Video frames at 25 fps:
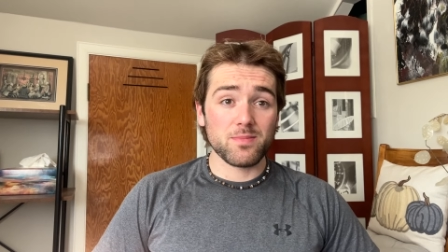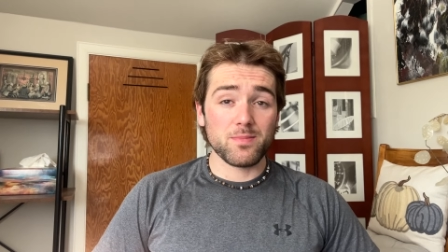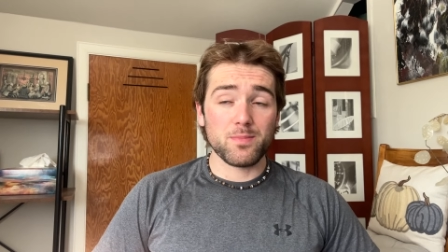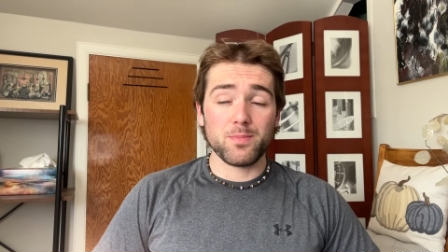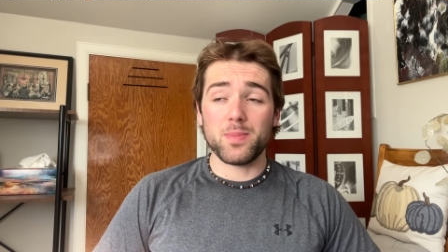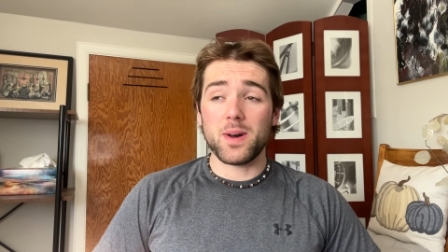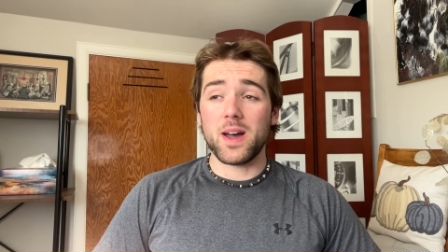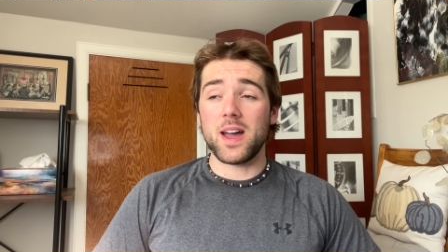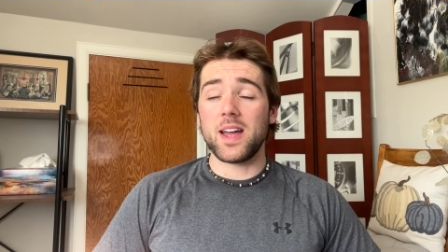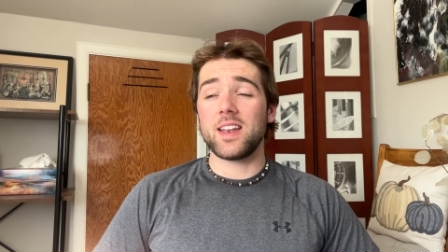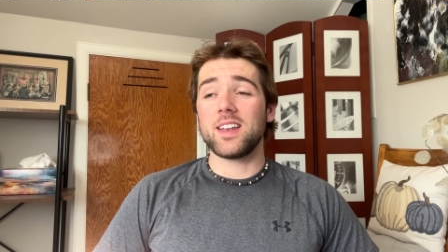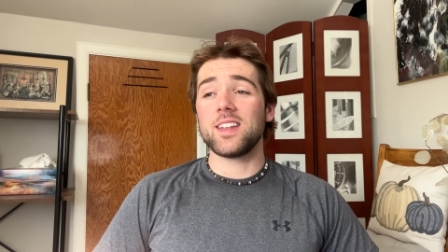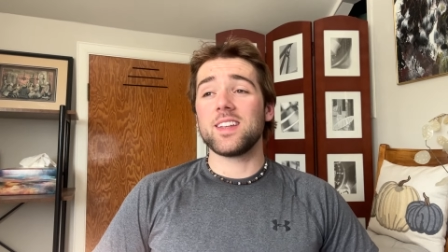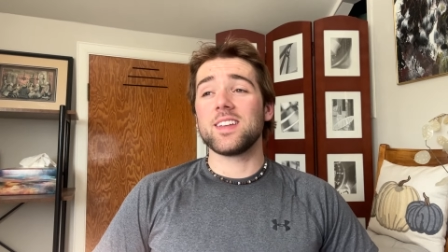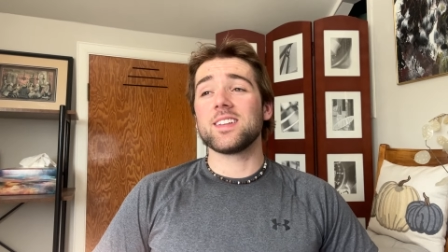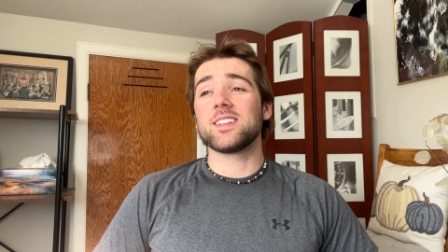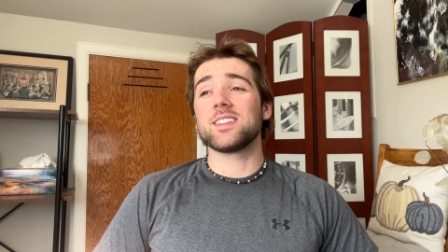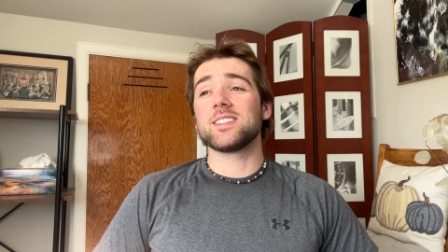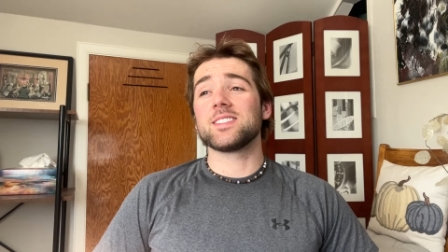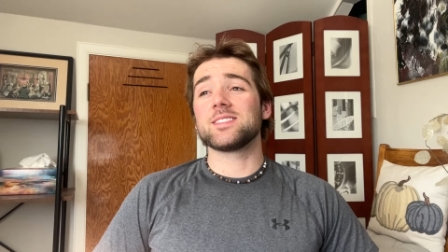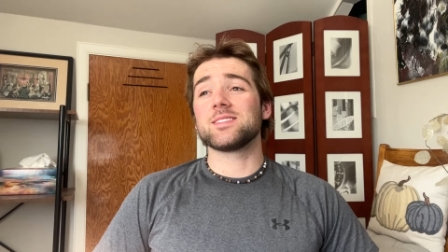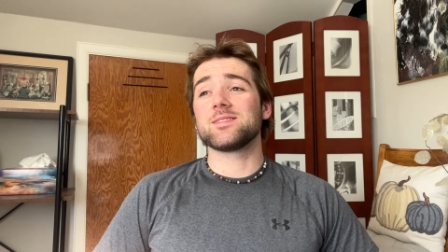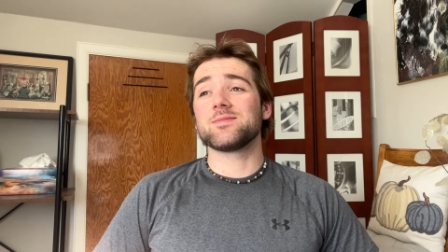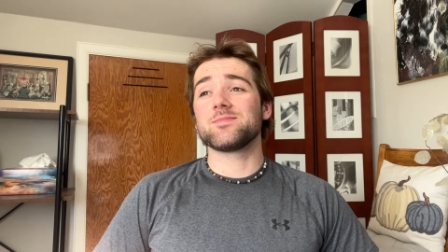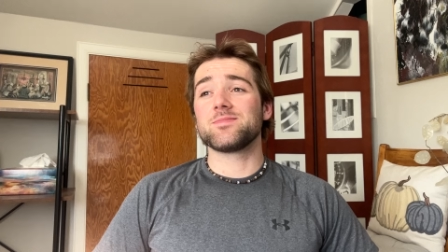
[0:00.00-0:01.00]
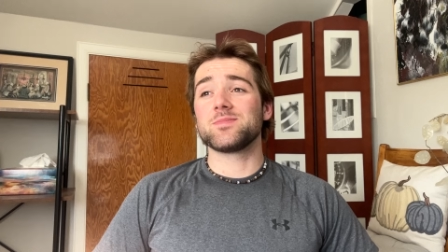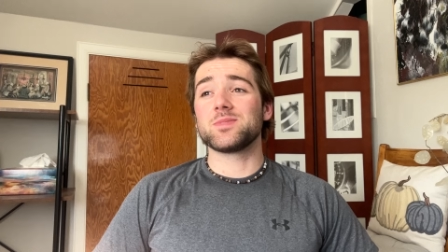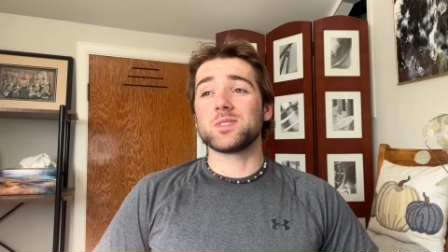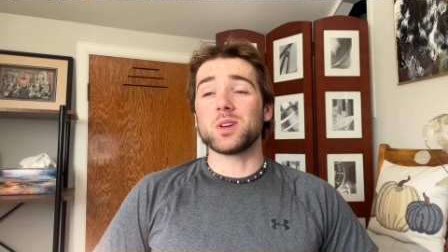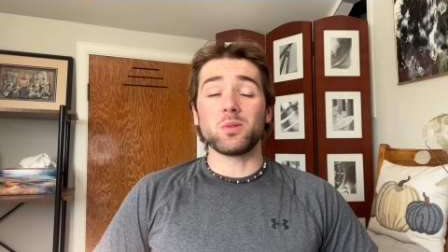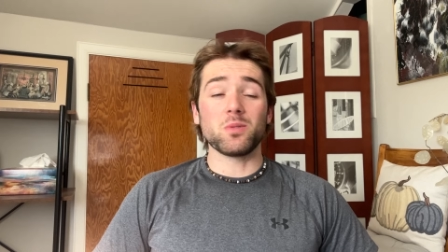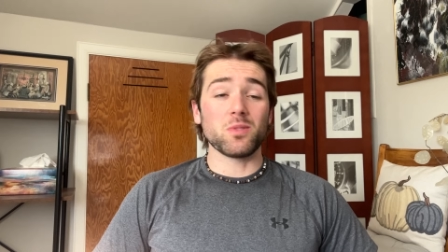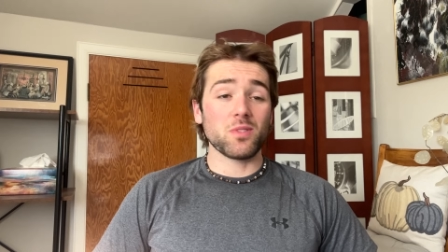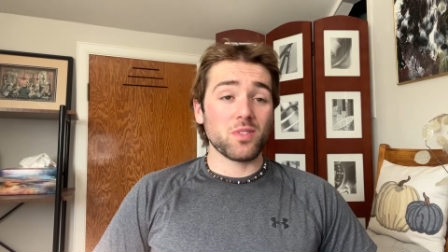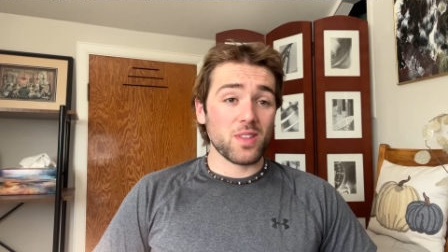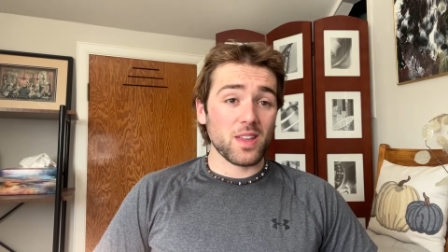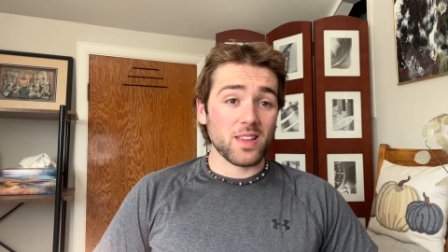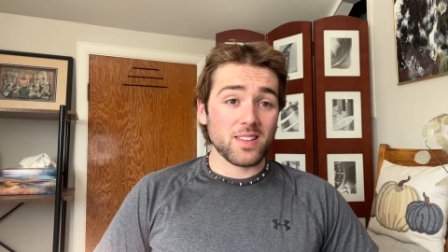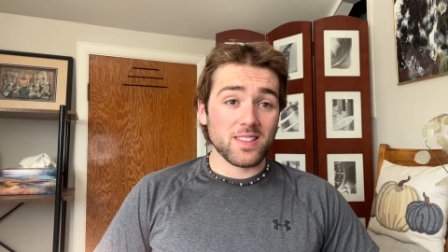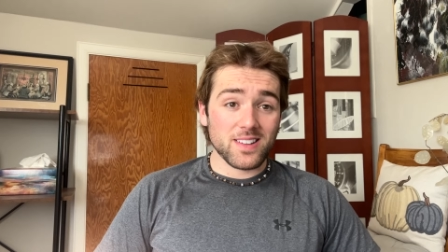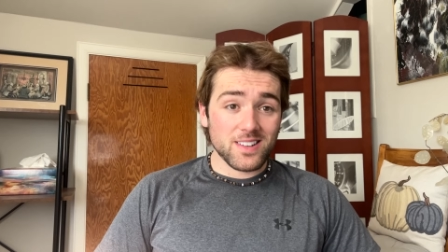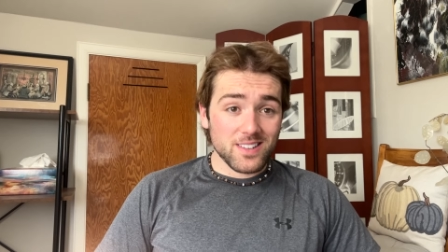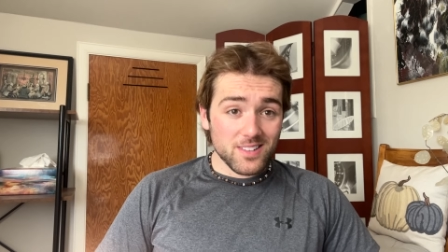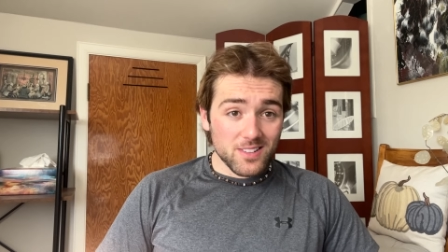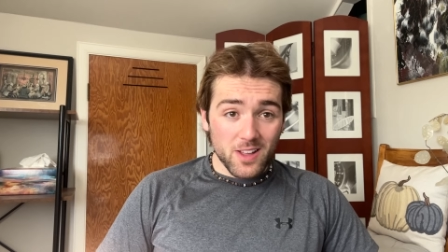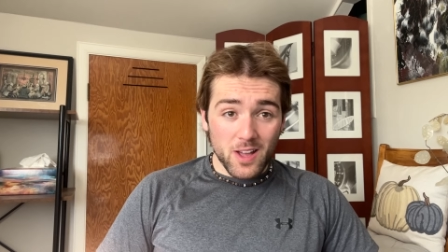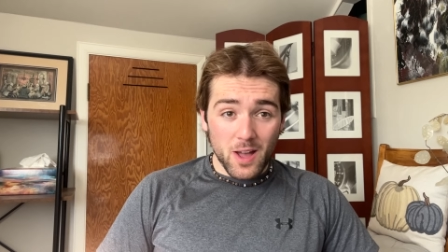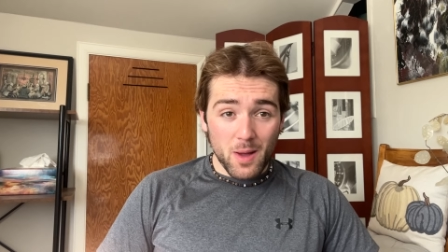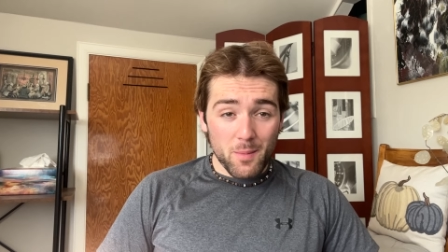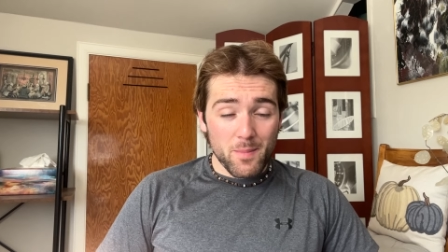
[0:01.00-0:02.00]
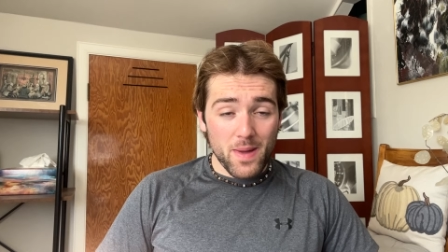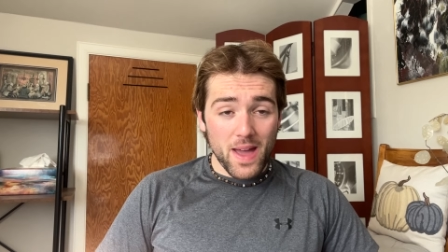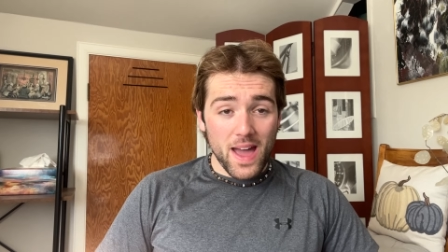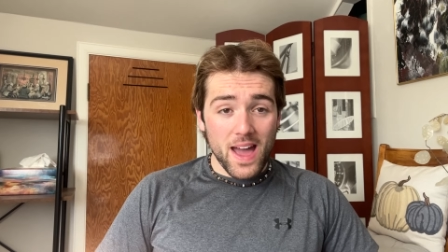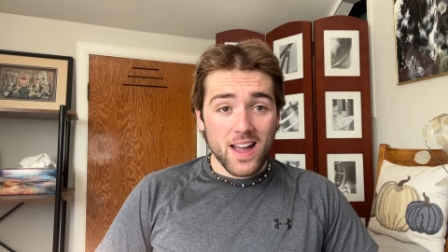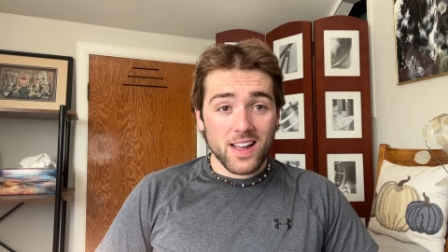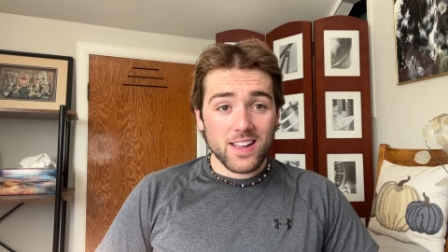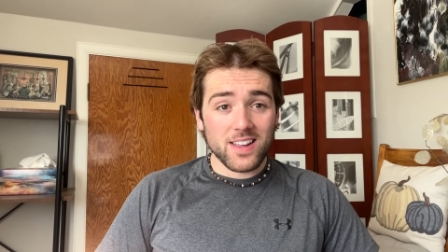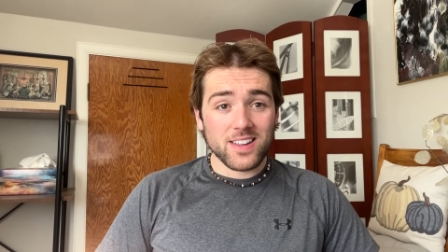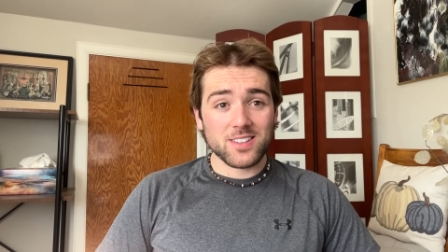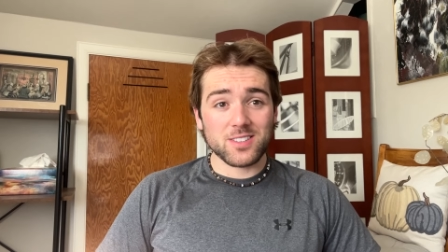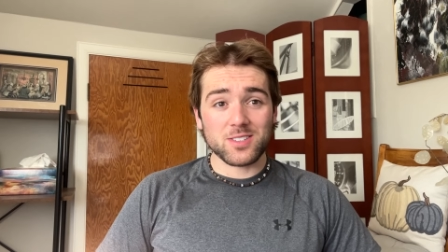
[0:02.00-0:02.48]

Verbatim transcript: But don't think that it'll come back.